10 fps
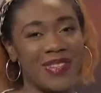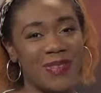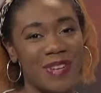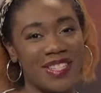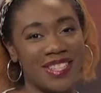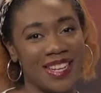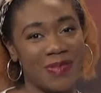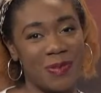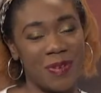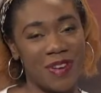you so much, and
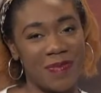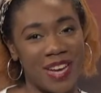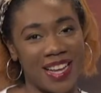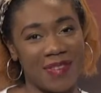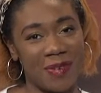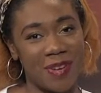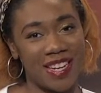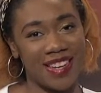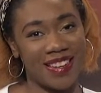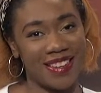we'll be right back, everybody.